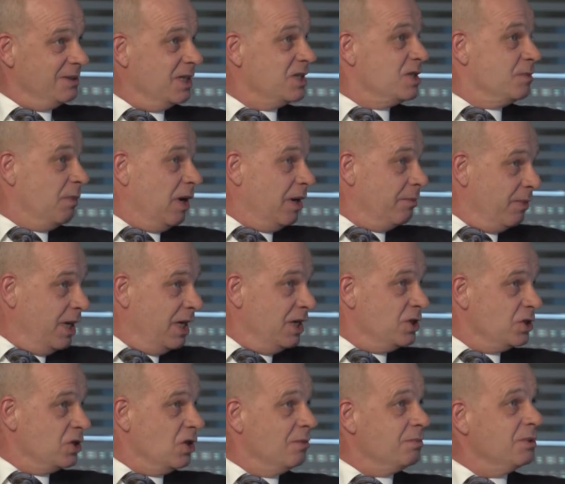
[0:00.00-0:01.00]
That's my
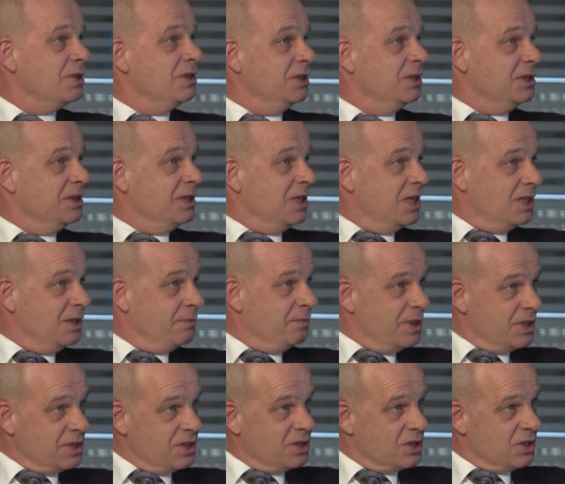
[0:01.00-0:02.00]
main job, and the
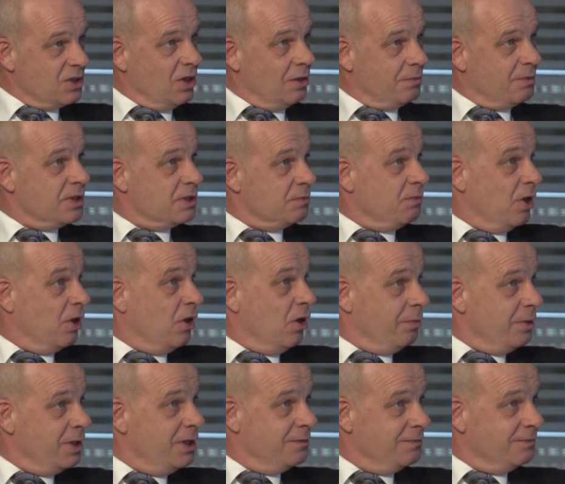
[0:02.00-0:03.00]
business club is my
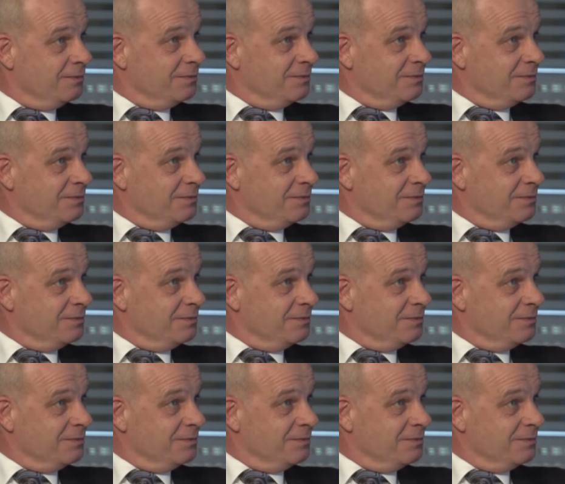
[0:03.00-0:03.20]
hobby.